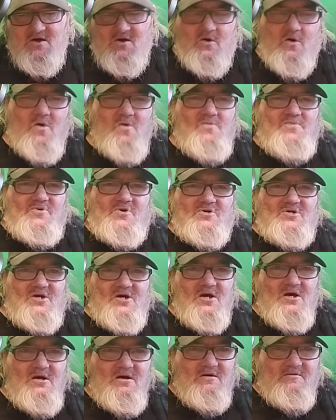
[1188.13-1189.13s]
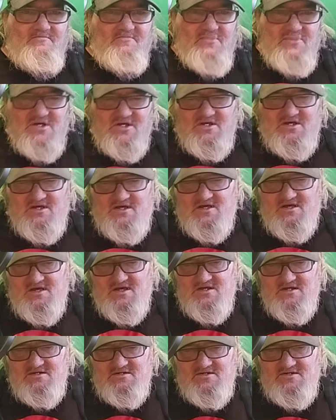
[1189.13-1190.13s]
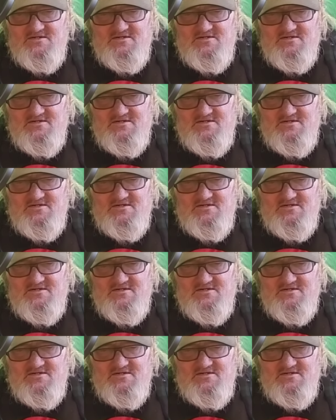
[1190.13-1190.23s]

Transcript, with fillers: overcome uh,